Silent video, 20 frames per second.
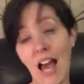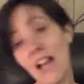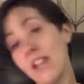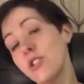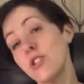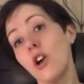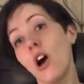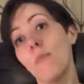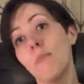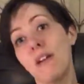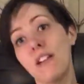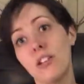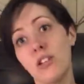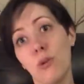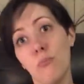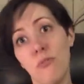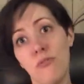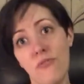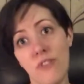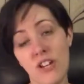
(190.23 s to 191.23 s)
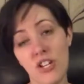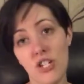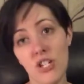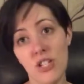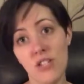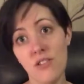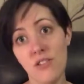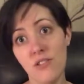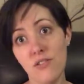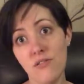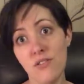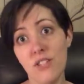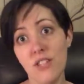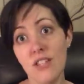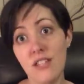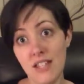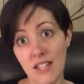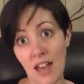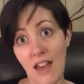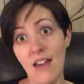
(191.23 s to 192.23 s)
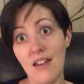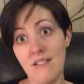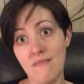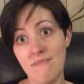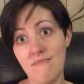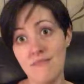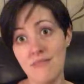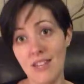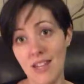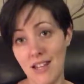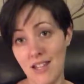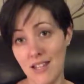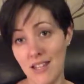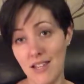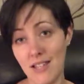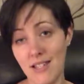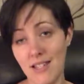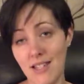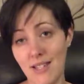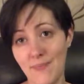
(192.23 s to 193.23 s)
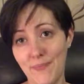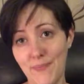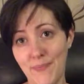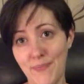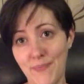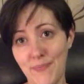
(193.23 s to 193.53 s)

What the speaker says: as your medical professionals say that it is.